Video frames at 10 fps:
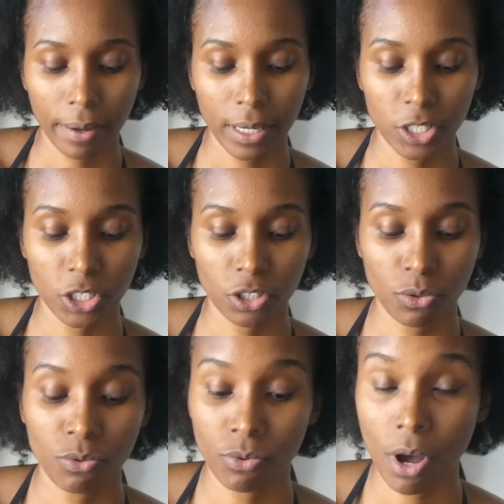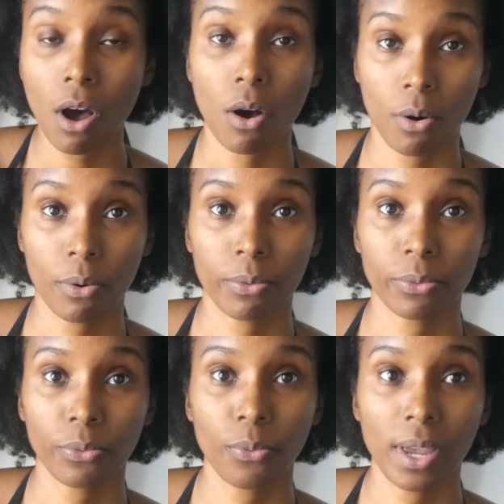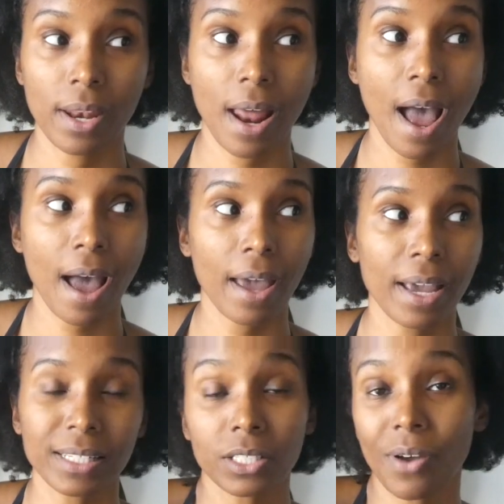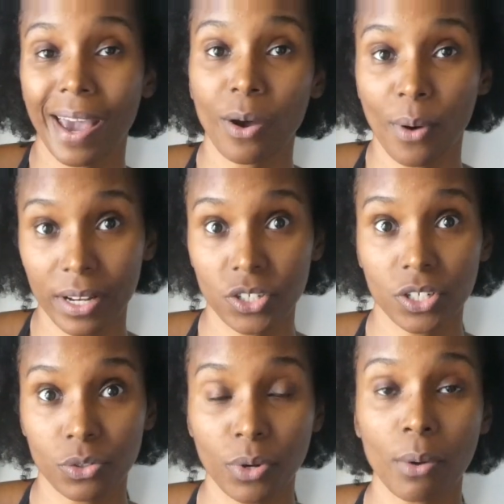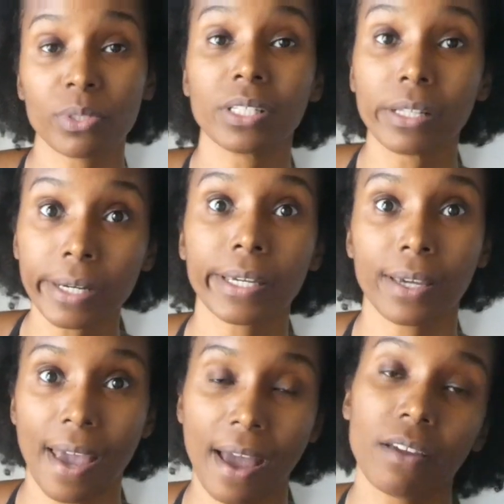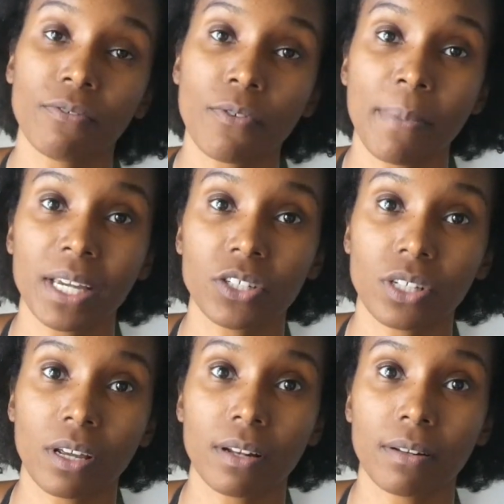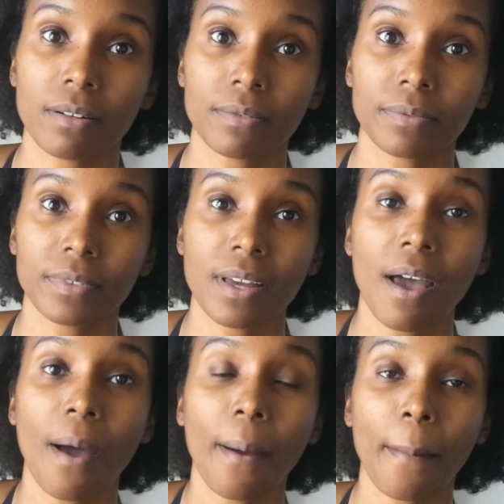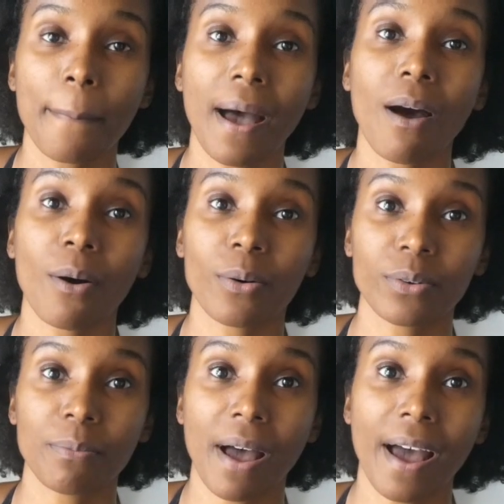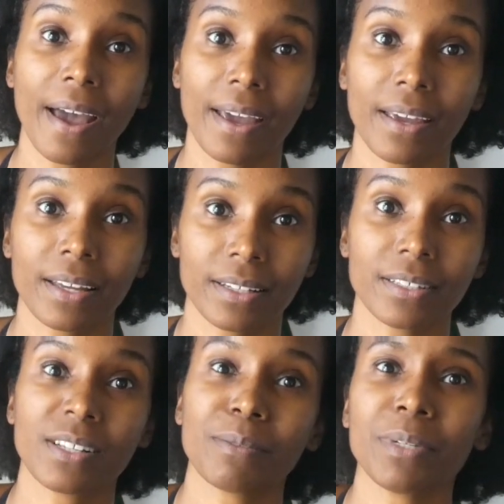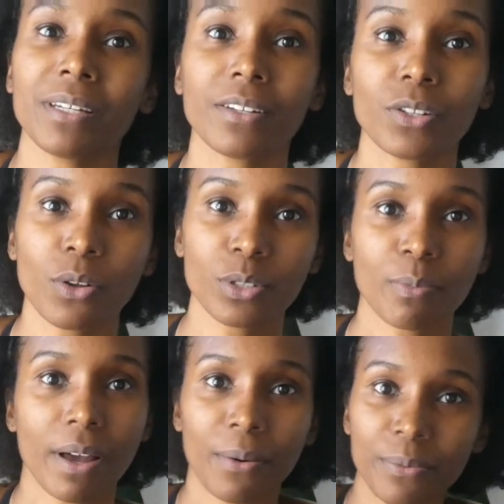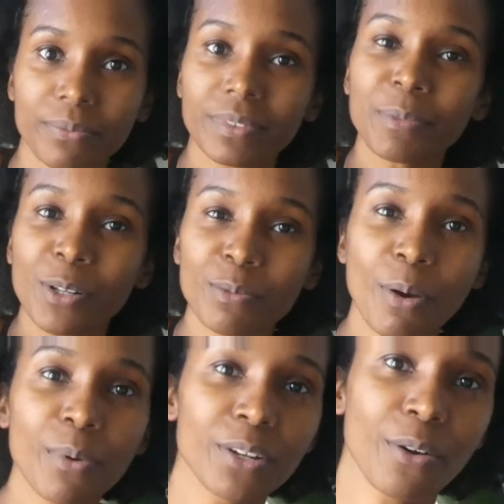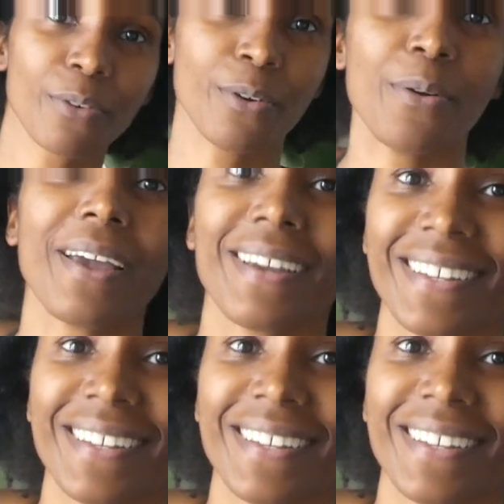And just so you know, when I still had questions when I was looking at information about my, let me close my window real quick.